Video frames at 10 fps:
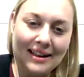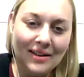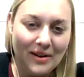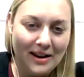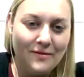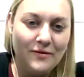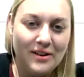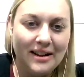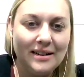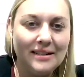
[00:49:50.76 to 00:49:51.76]
of
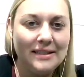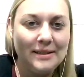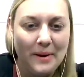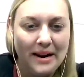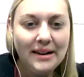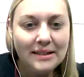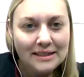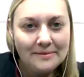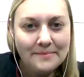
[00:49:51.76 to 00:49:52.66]
Infinite Space